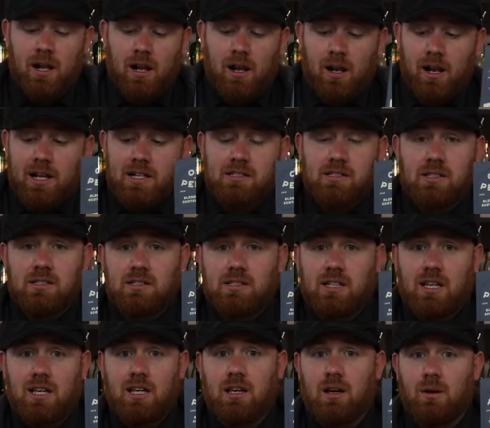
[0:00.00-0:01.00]
Let's
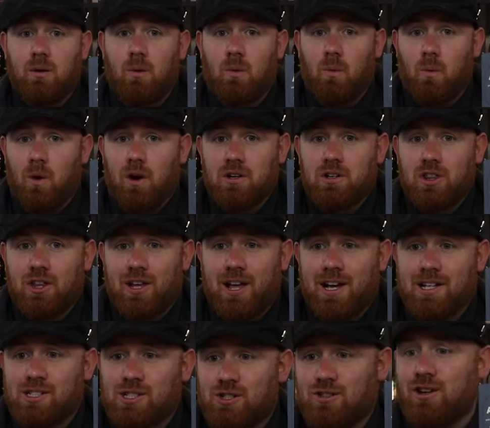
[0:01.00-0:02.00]
see what the
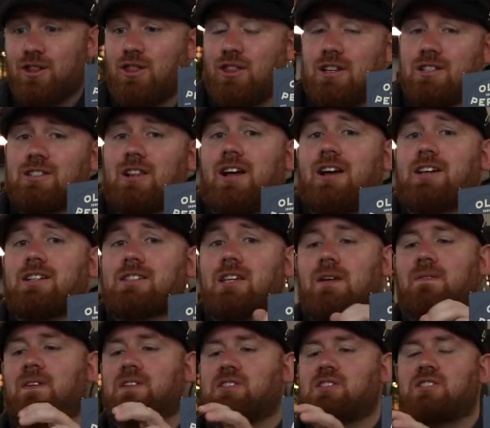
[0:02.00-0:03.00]
cask strength is like. See
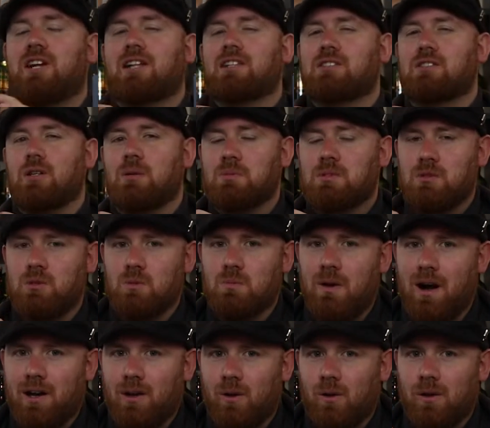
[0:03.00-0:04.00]
if it stands up to
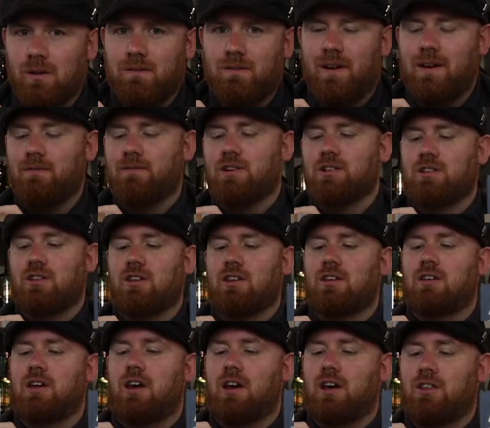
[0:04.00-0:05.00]
my old favourite,
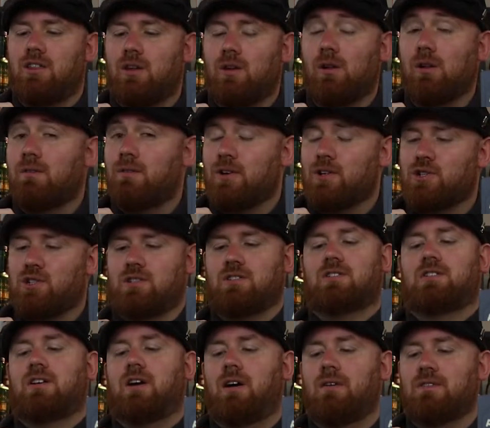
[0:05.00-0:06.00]
the uh, the old version
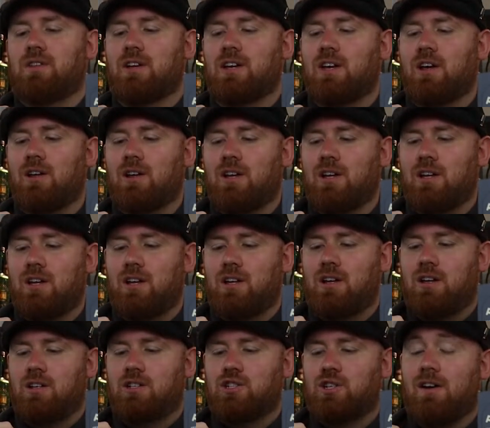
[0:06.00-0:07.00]
of the
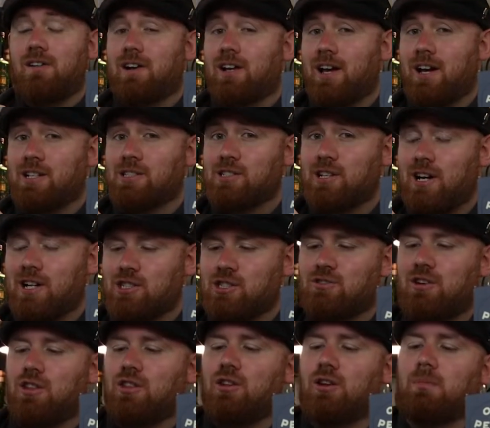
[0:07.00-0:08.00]
sherry cask cast
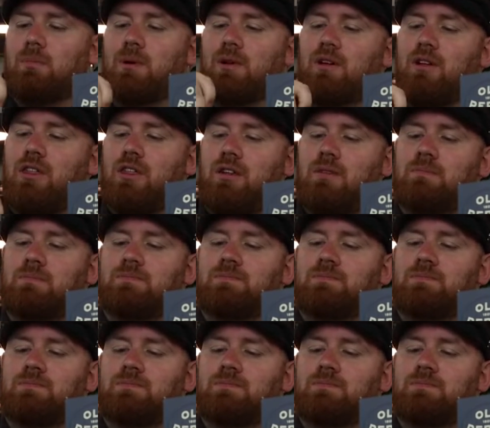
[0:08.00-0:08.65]
strength Old Perth.